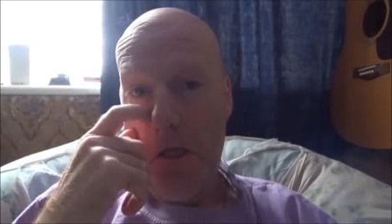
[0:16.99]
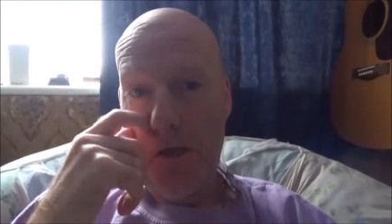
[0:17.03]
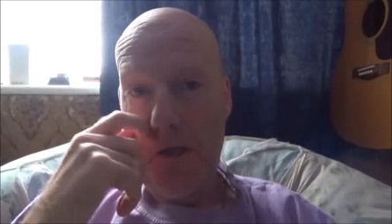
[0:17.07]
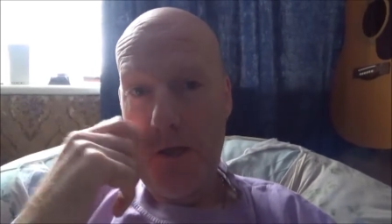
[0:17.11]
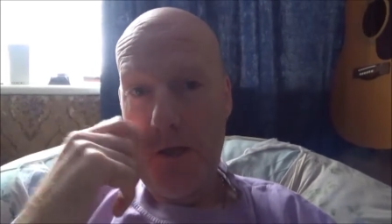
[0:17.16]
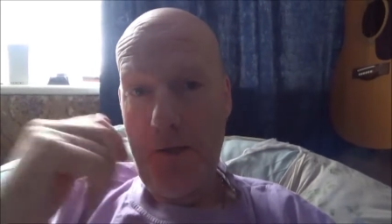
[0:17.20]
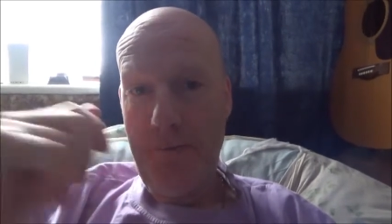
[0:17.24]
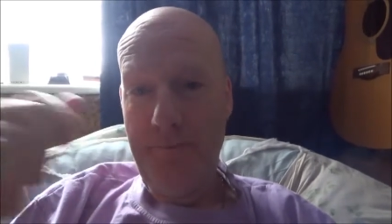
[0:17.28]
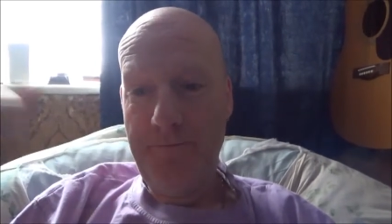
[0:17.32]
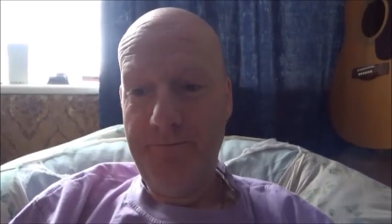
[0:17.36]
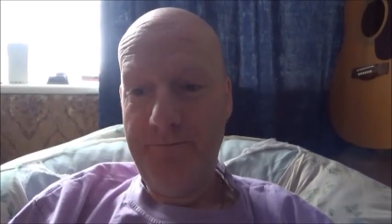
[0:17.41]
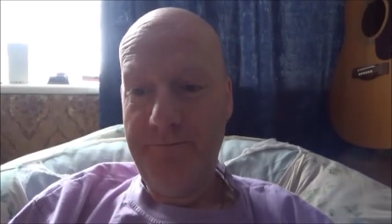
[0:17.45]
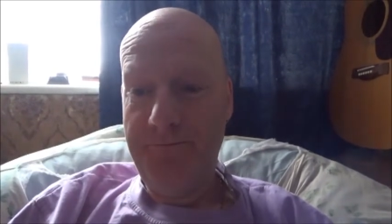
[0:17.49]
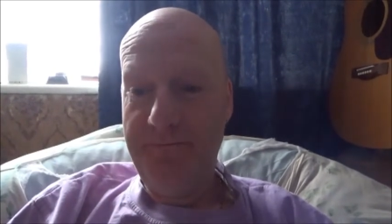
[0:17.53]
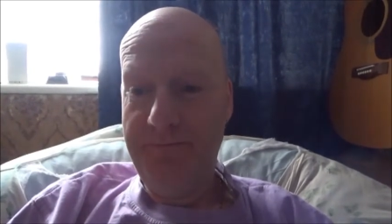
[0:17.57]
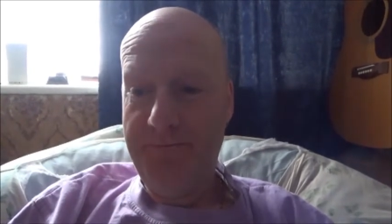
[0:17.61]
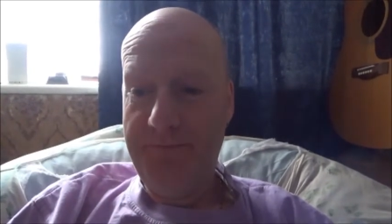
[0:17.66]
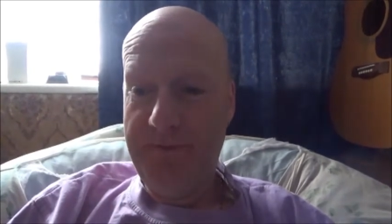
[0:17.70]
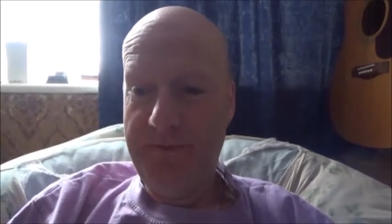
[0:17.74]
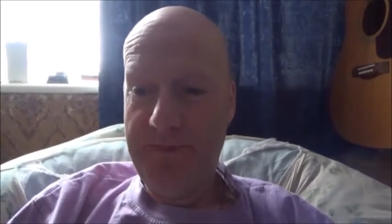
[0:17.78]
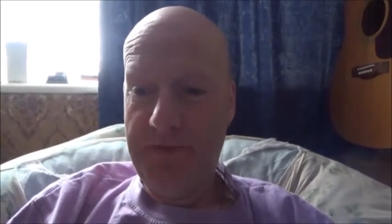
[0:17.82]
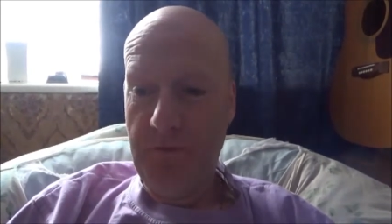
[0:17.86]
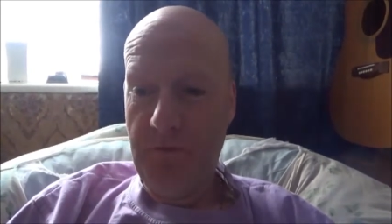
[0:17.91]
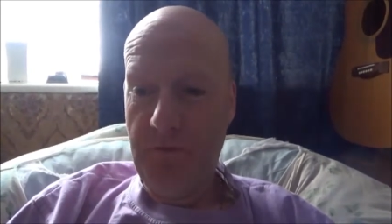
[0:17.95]
Um,
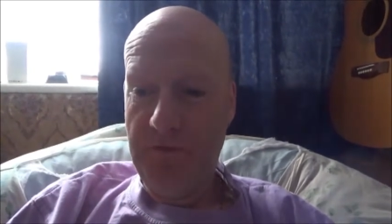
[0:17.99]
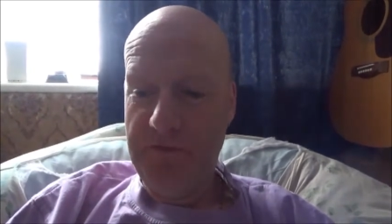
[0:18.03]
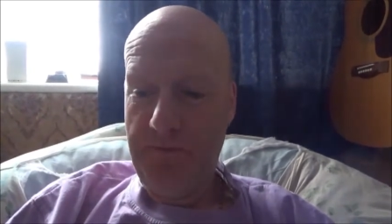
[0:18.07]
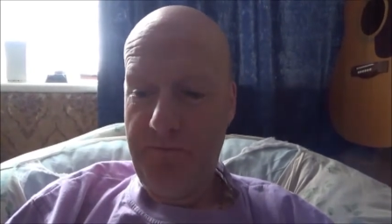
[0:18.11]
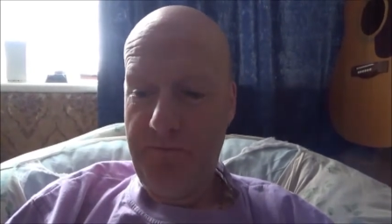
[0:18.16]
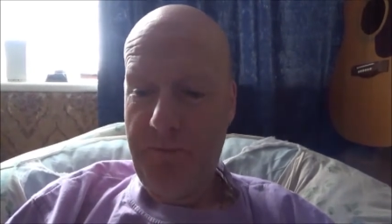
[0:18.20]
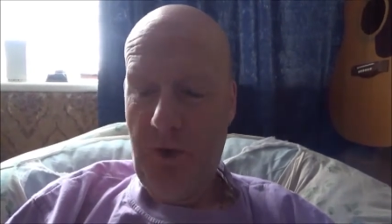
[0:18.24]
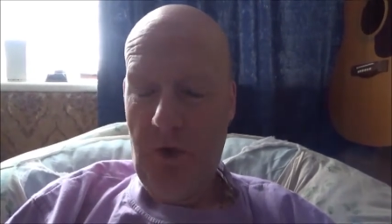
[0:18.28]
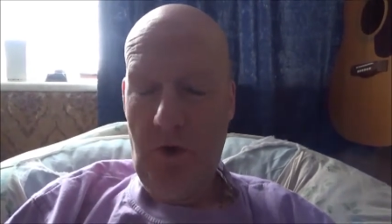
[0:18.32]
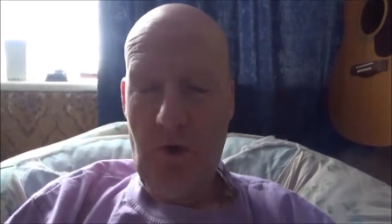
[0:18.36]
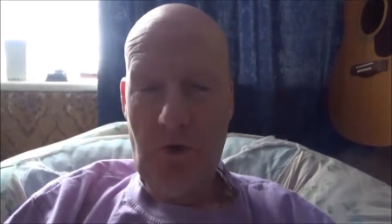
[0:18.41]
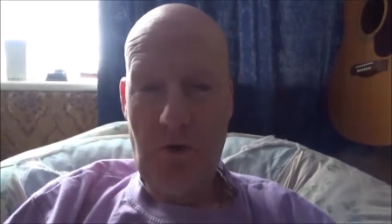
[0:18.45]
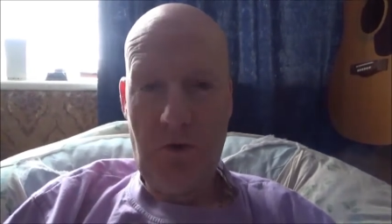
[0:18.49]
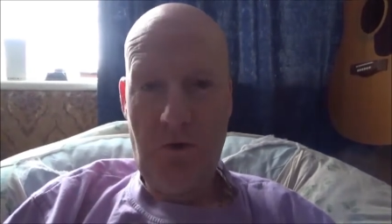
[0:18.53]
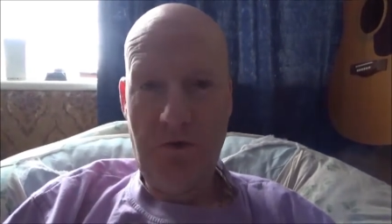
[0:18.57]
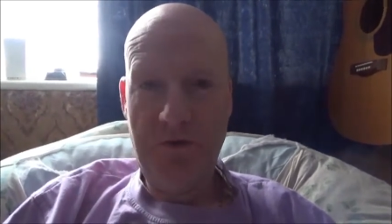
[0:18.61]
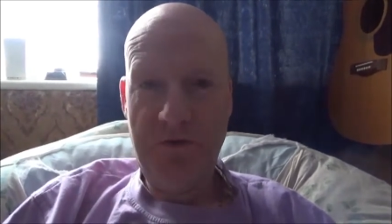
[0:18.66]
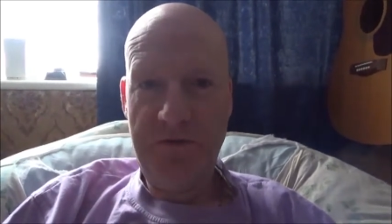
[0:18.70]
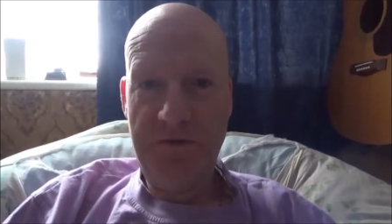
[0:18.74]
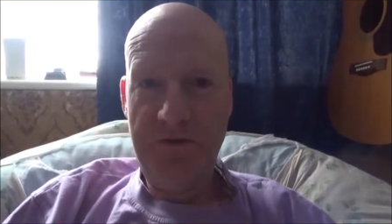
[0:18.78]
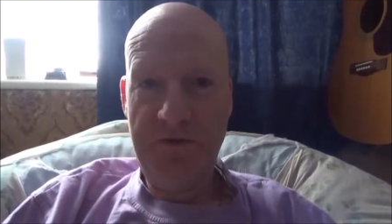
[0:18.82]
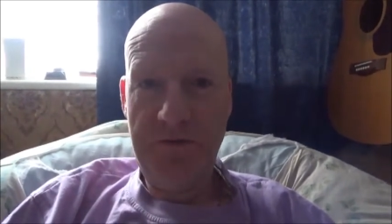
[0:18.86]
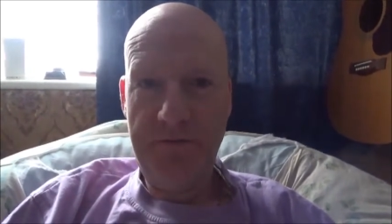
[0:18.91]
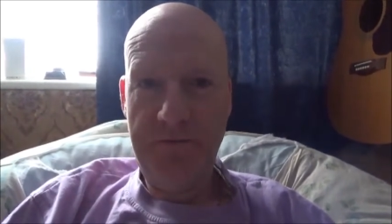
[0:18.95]
there was a
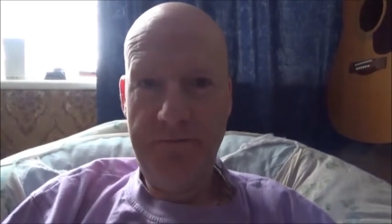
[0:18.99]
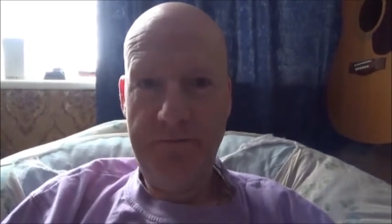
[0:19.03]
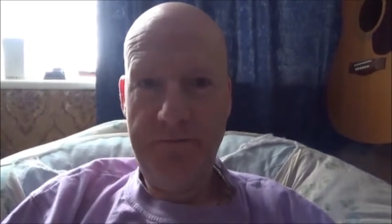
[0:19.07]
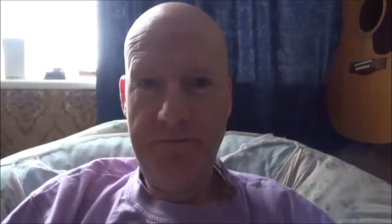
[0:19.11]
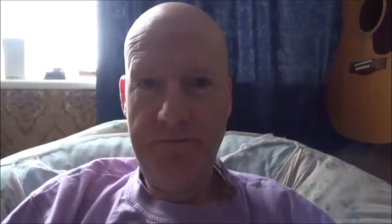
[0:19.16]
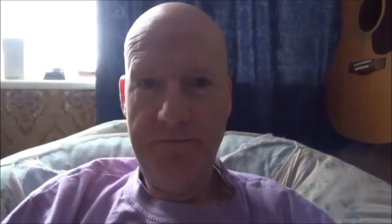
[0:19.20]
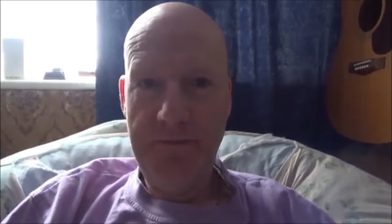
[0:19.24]
pause